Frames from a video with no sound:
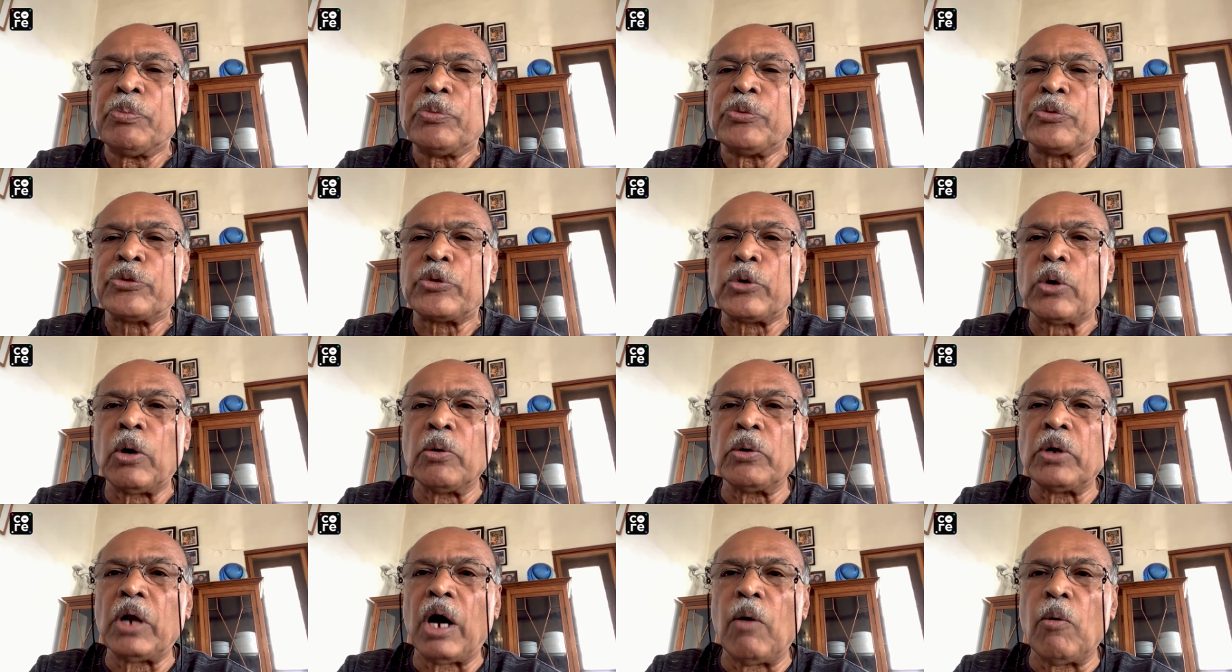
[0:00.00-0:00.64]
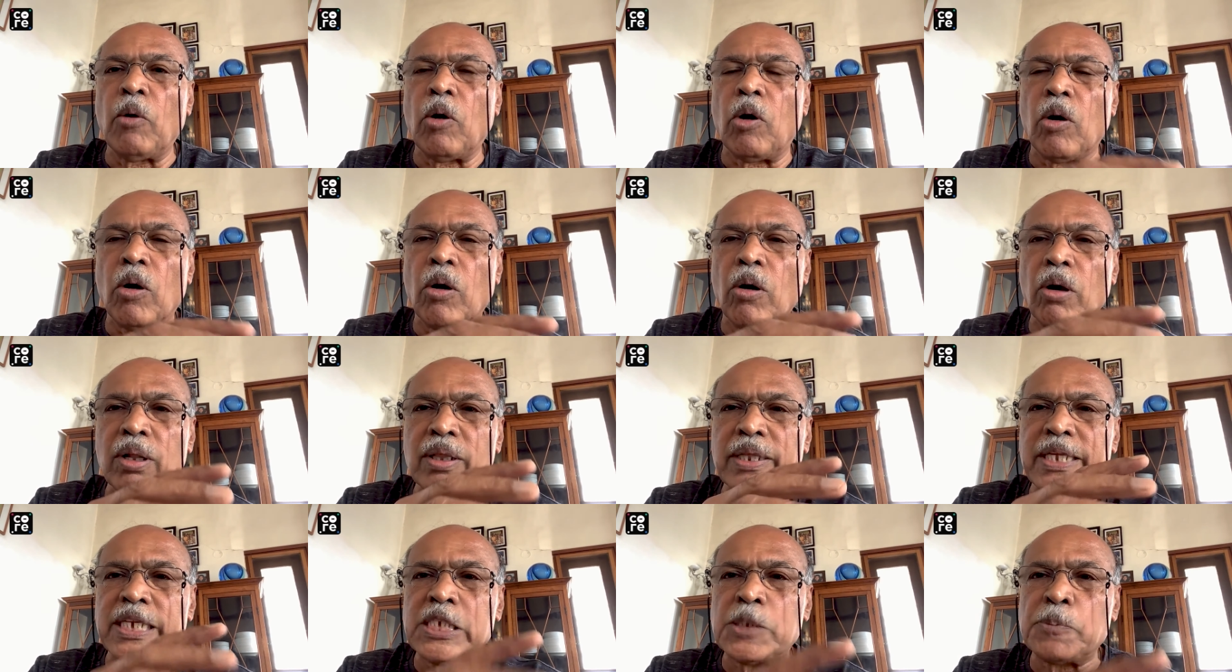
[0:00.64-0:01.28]
So now
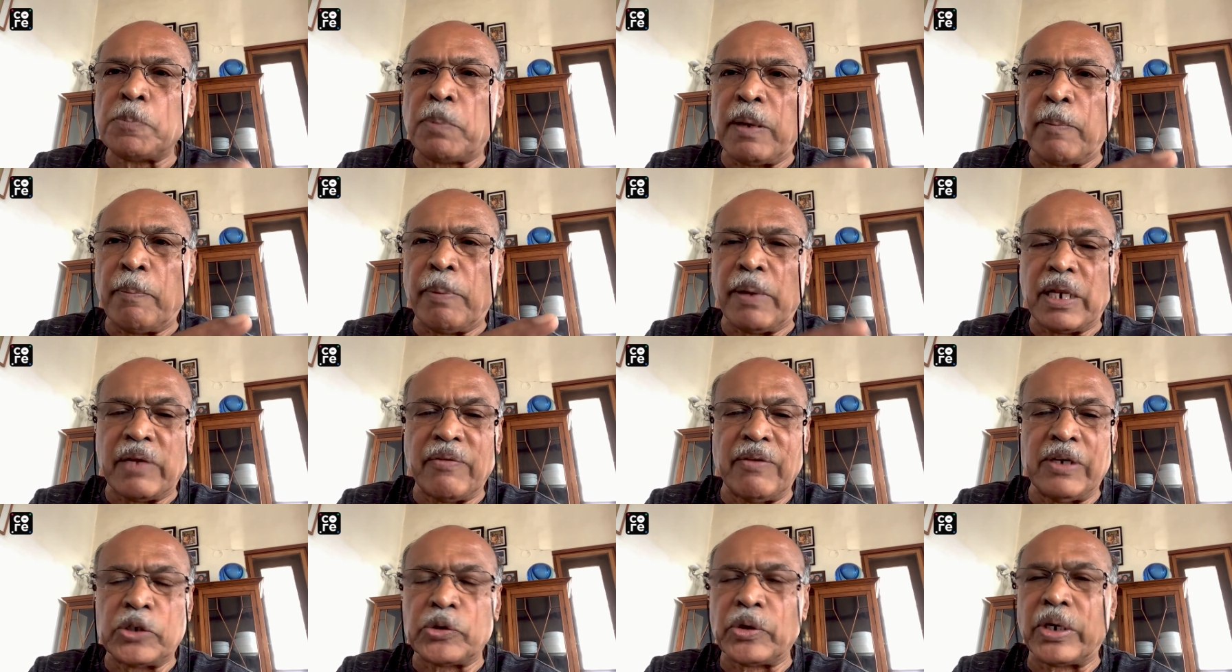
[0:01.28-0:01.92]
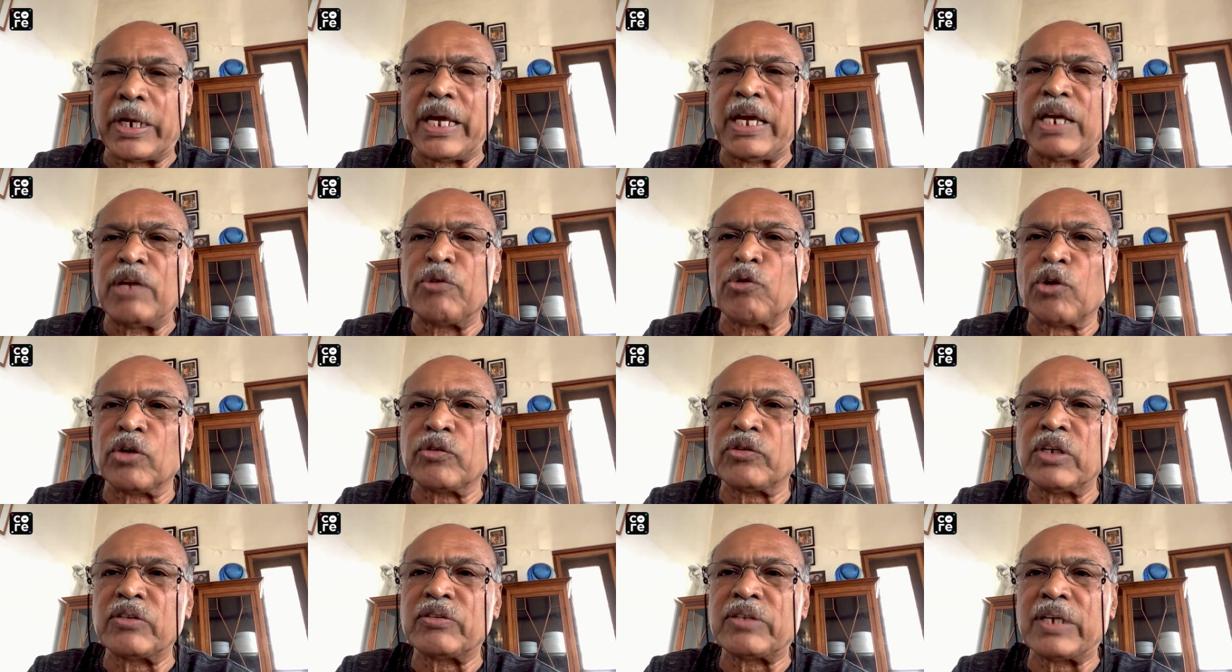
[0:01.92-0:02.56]
all these people, even today
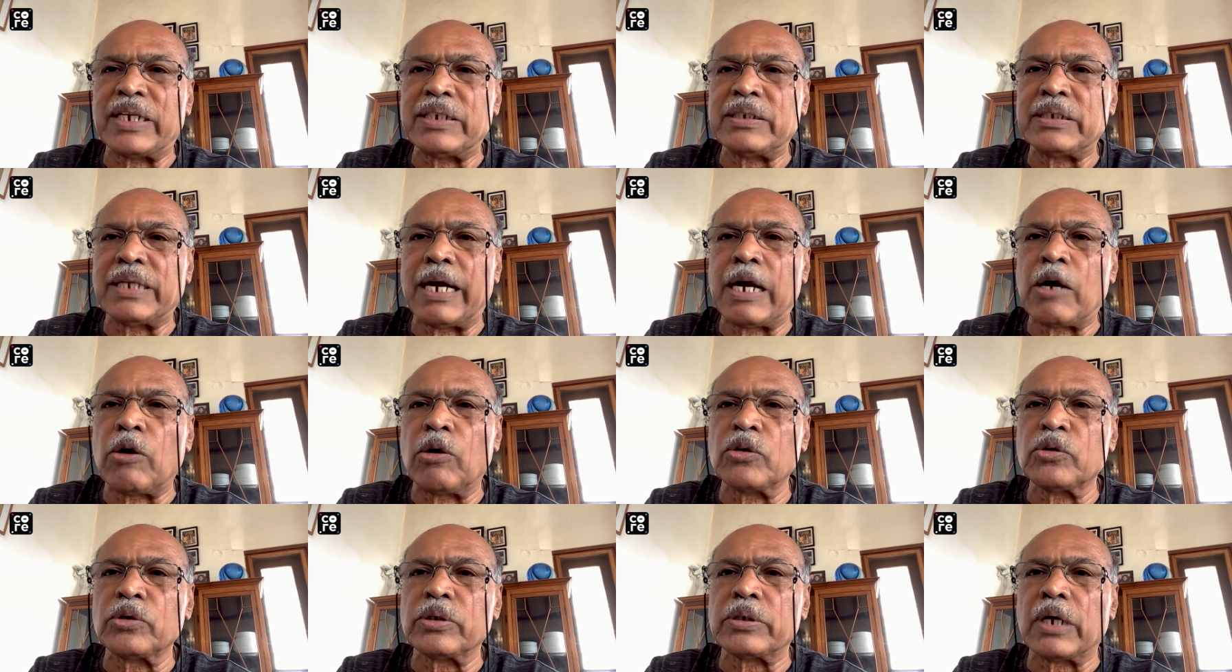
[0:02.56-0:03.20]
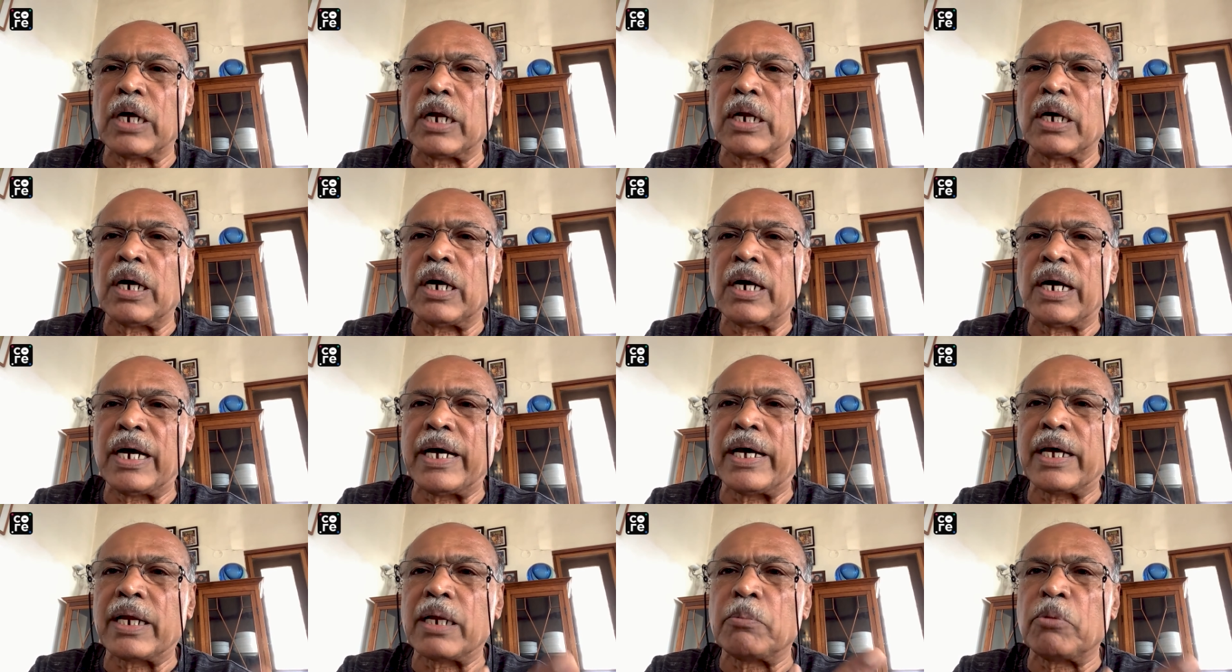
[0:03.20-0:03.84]
Infosys said they are going to
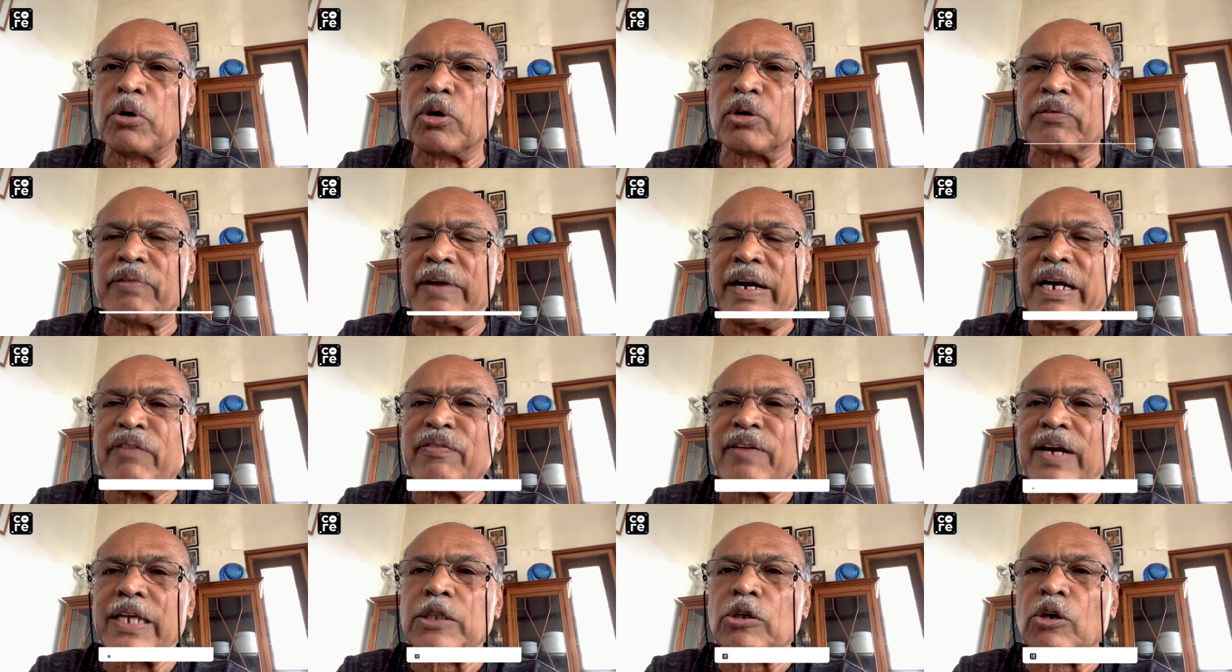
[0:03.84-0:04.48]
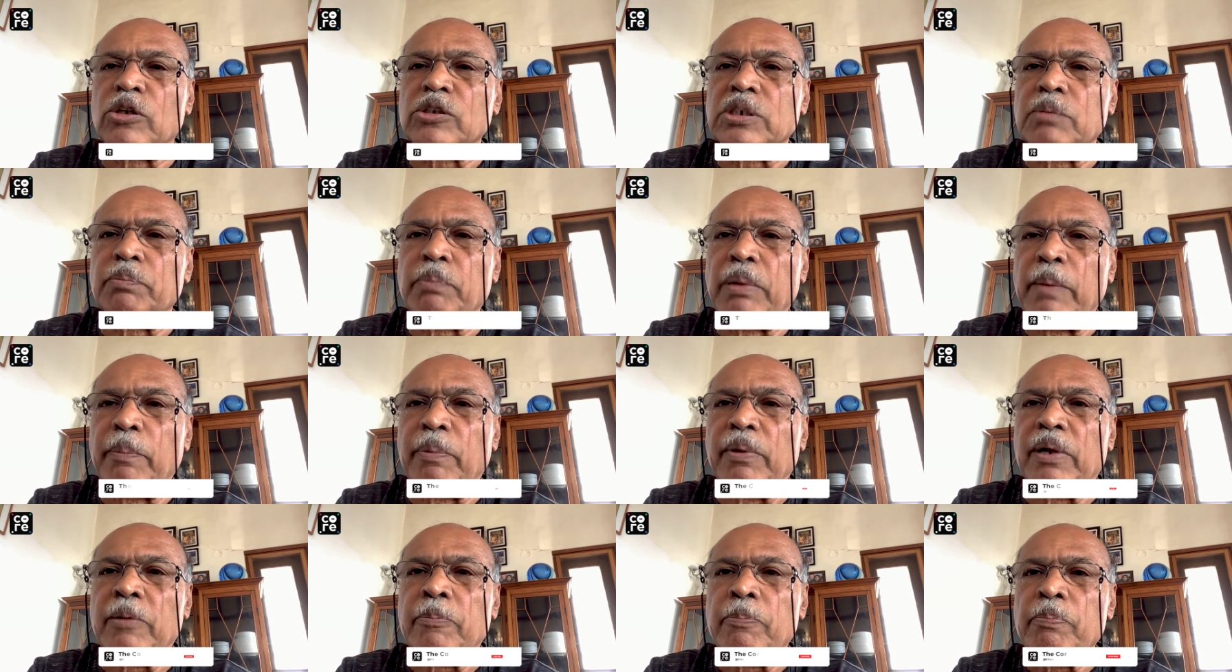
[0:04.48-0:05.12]
hire about twenty-five thousand
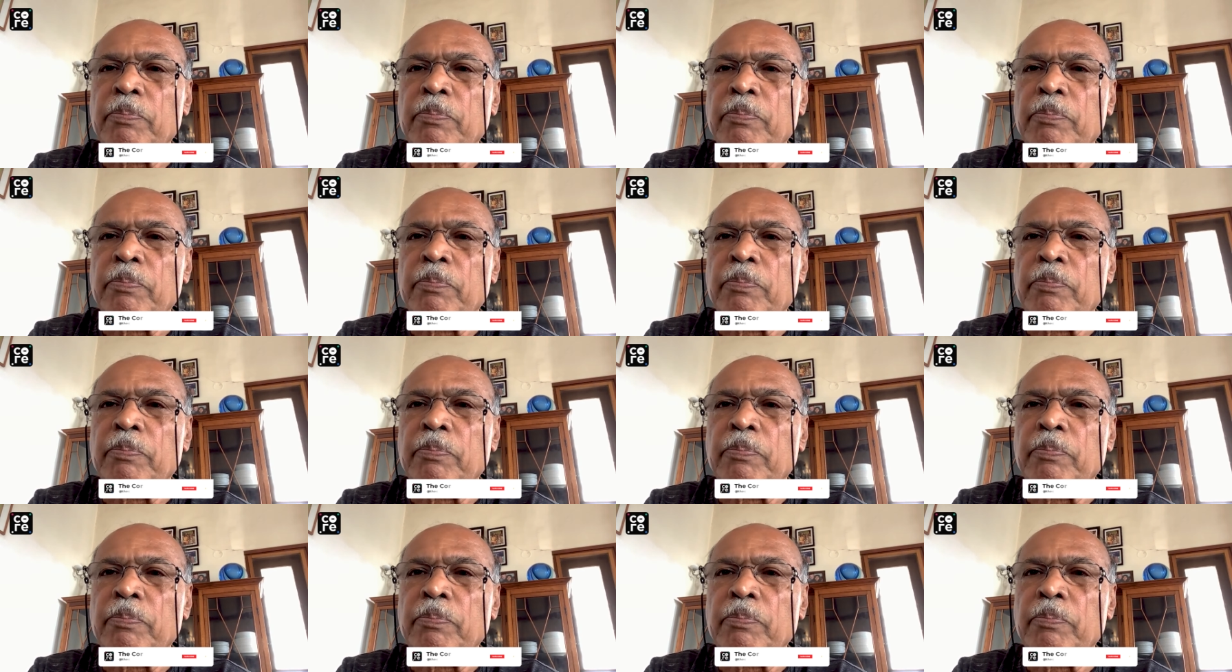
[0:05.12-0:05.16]
people.